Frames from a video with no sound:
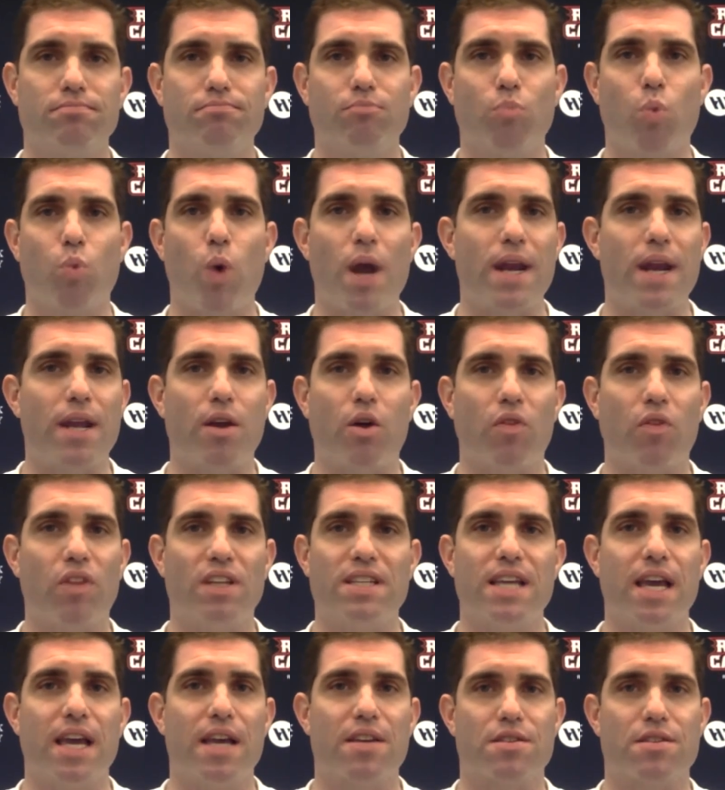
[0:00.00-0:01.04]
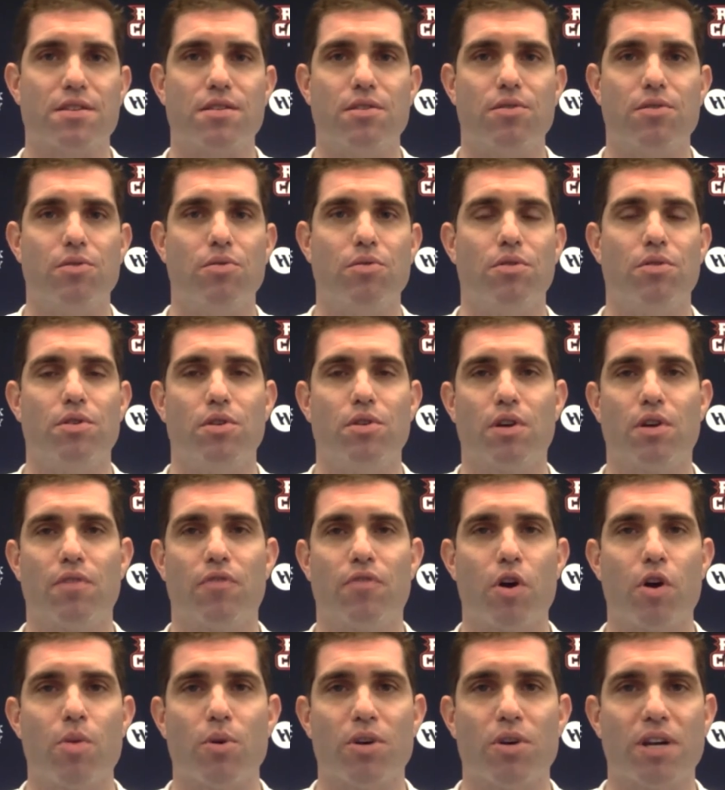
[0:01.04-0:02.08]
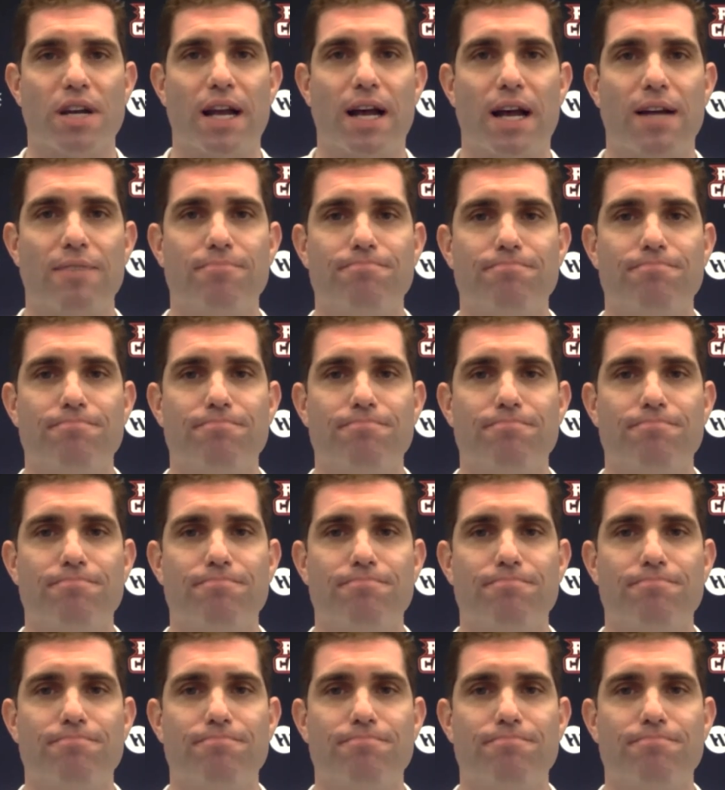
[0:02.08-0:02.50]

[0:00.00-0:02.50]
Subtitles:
waiting on the test to confirm or deny.